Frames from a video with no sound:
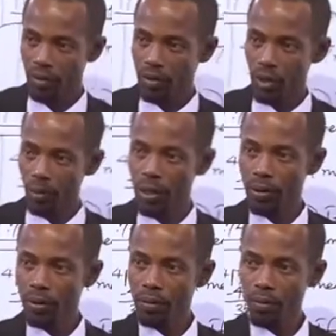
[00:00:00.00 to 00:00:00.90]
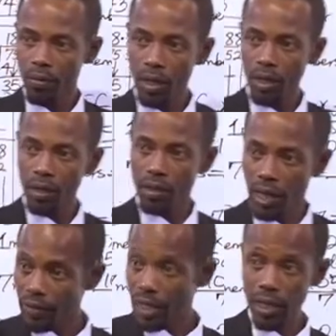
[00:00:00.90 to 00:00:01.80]
shall we? They are
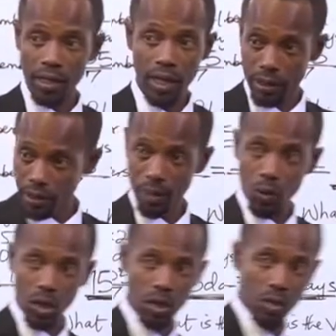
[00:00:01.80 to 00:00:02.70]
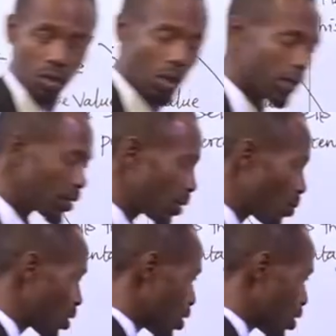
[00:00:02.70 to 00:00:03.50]
related, they are the same question. So let's see what